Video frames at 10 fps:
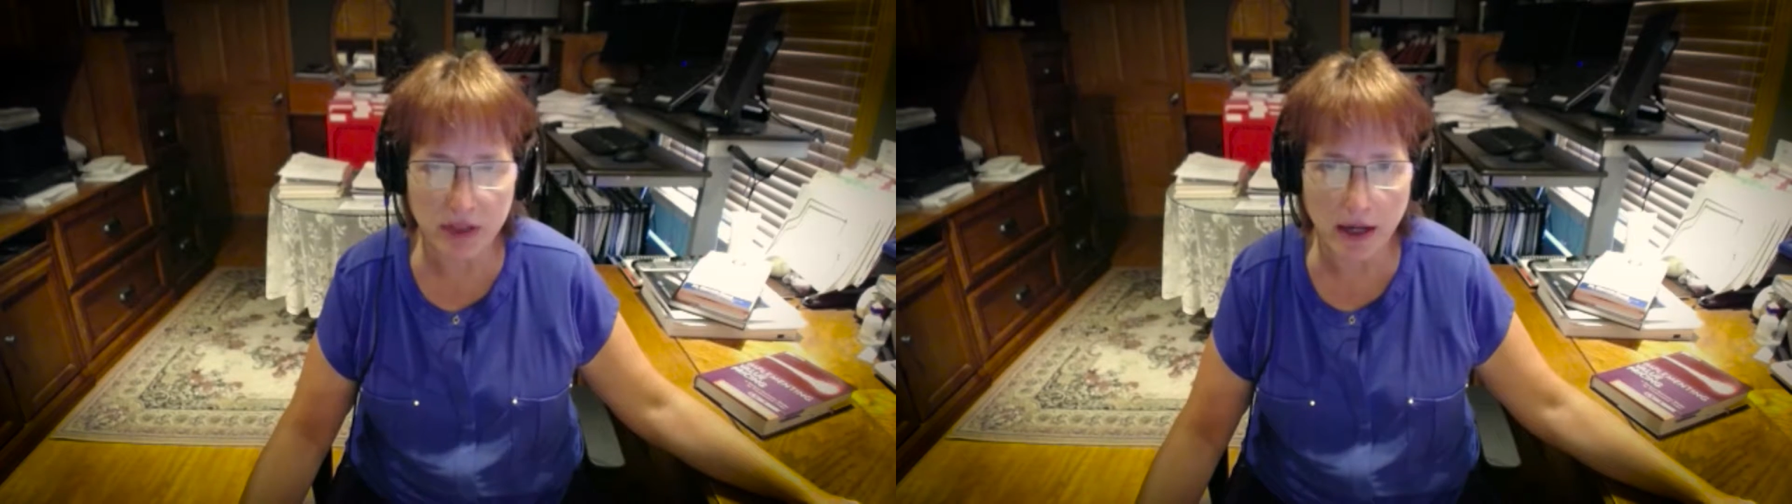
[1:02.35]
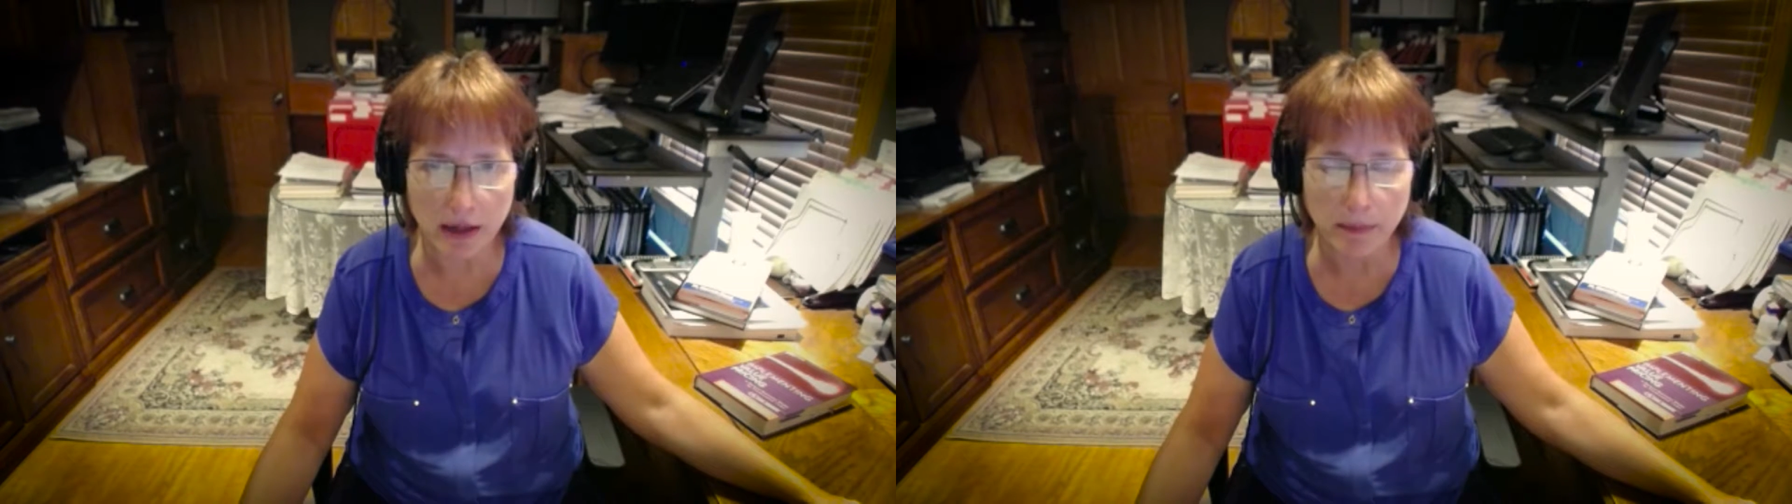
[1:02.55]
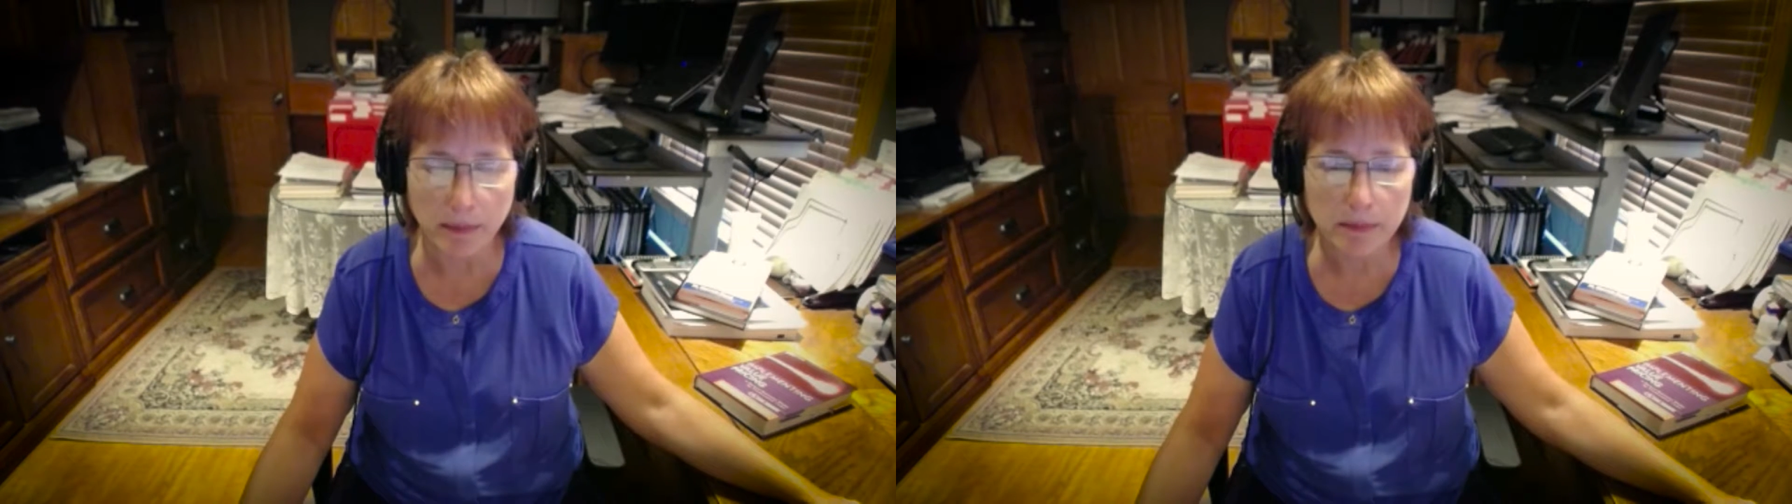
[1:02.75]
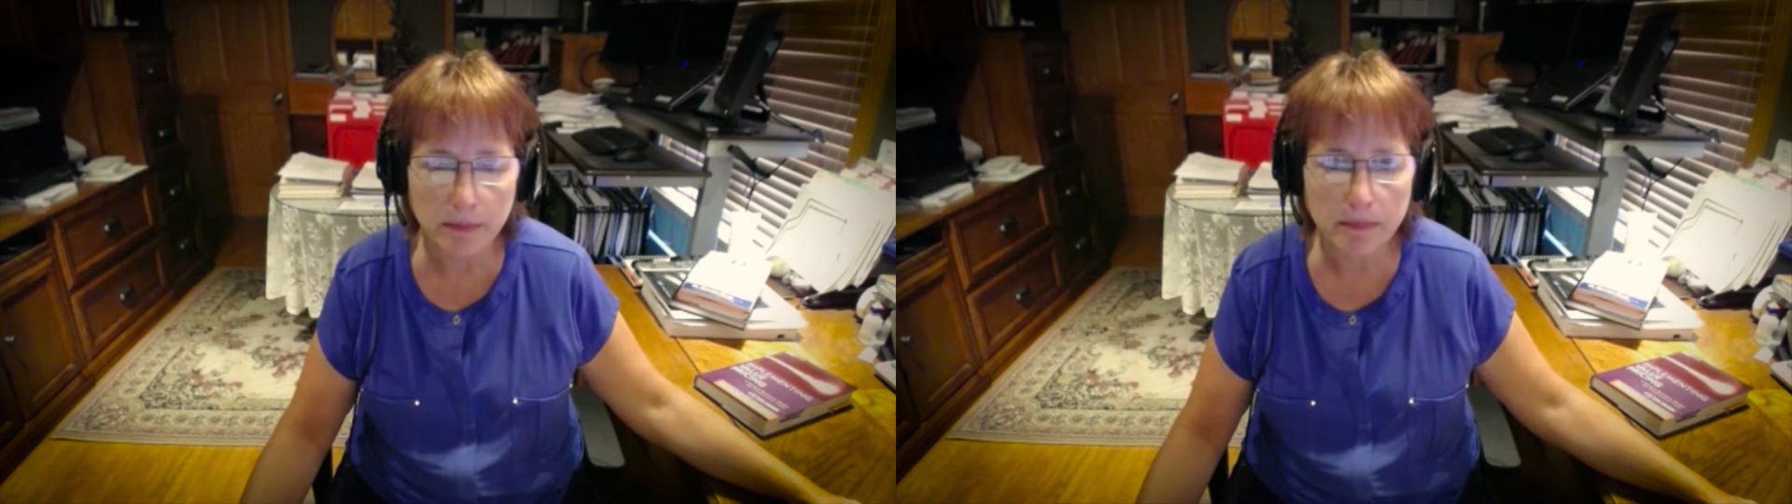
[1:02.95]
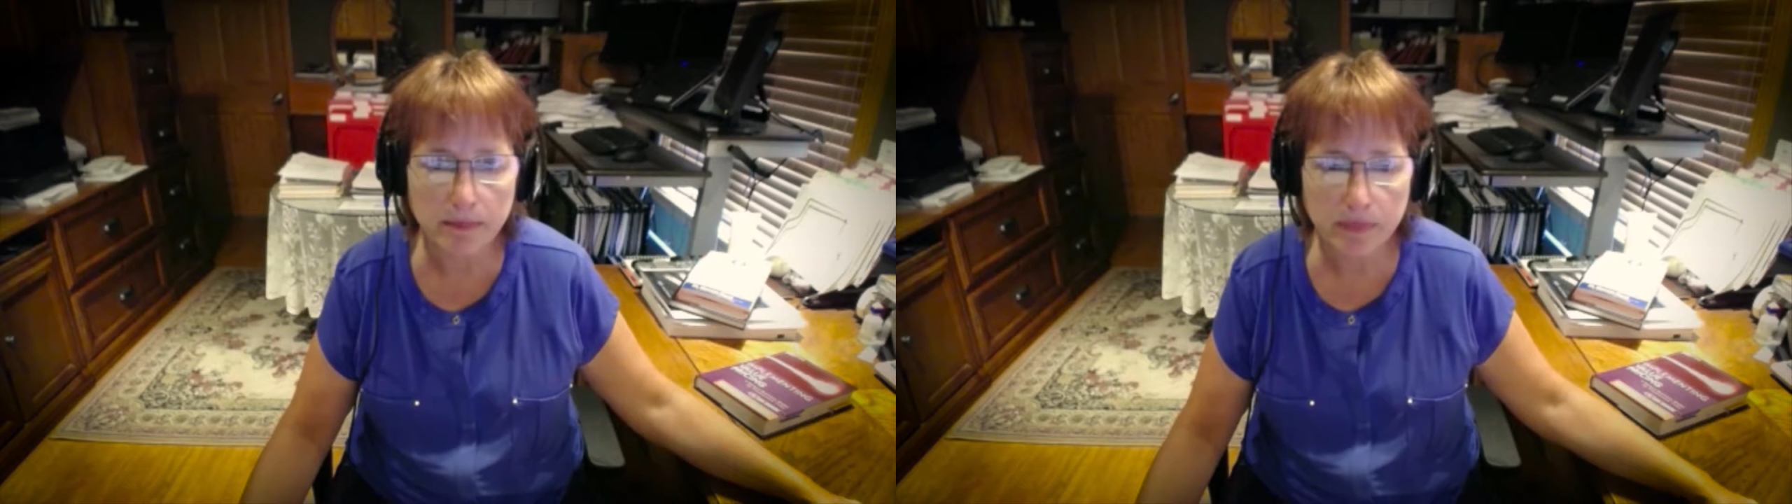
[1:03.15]
time.
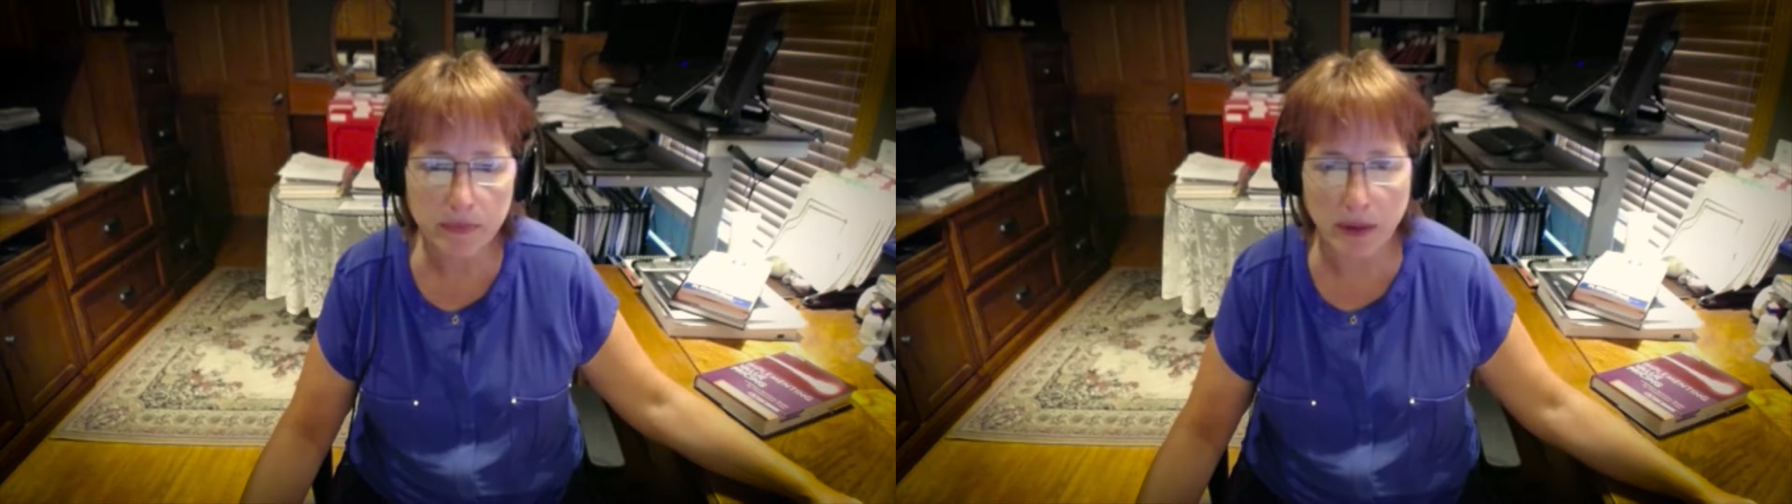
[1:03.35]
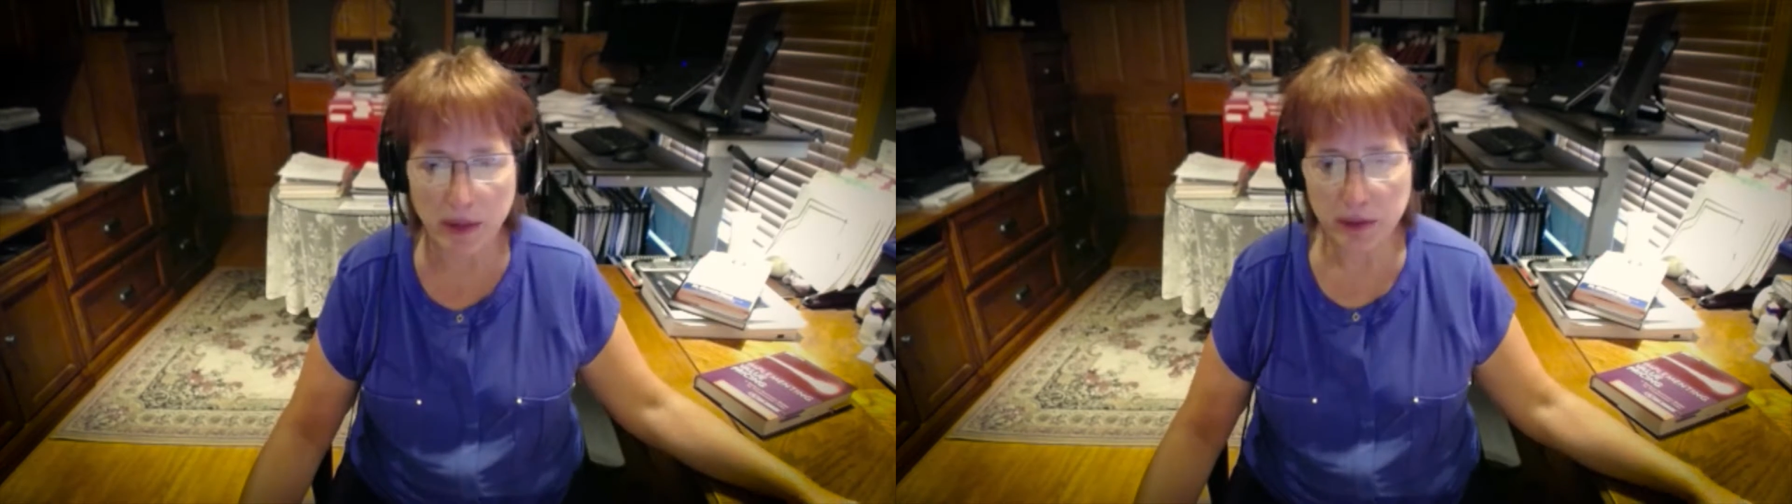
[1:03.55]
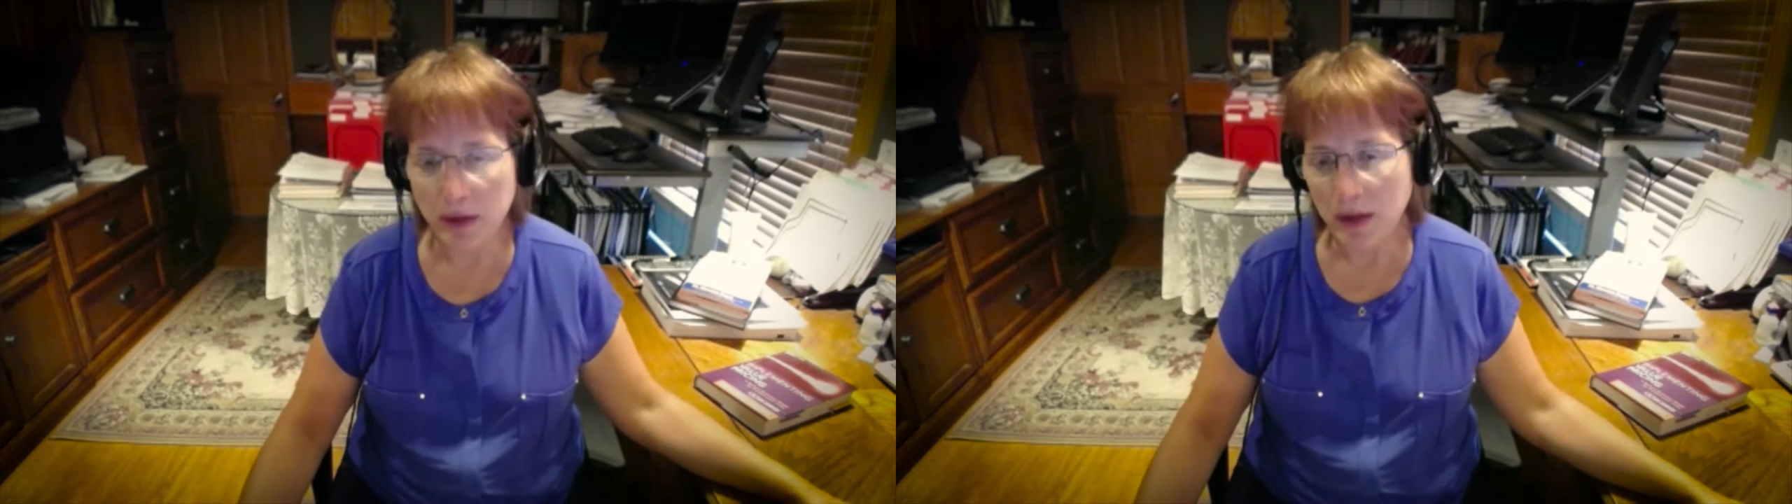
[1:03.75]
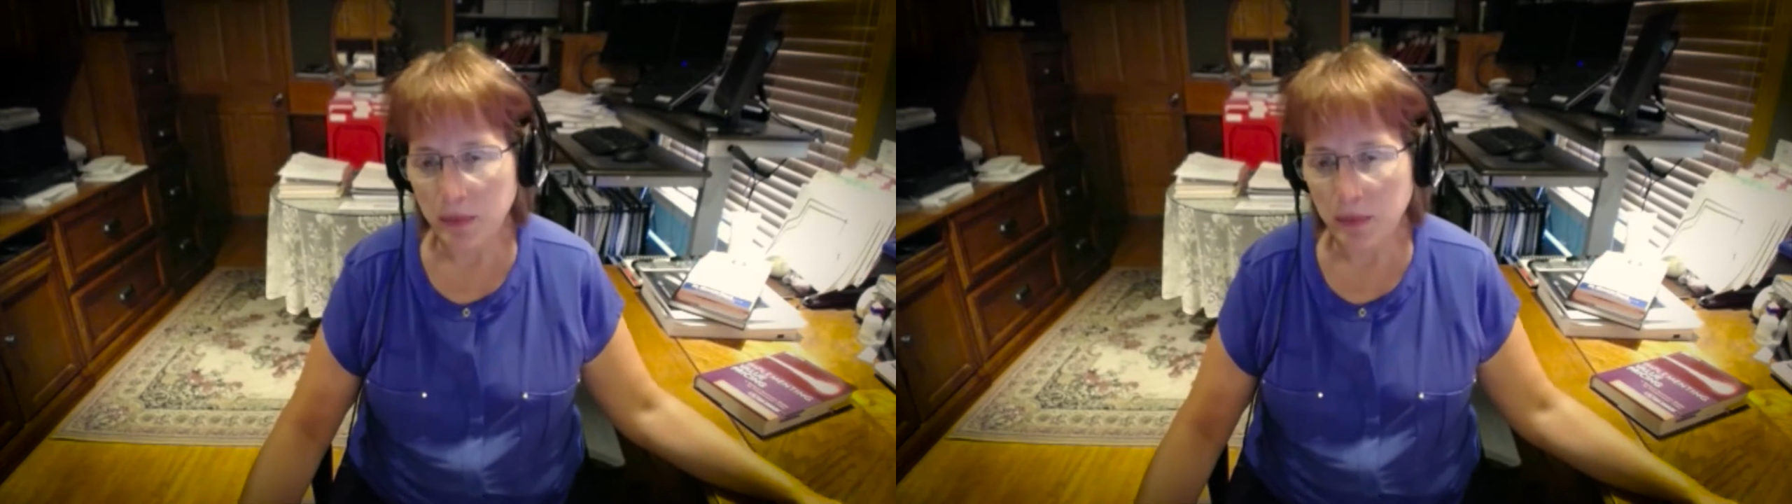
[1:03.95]
When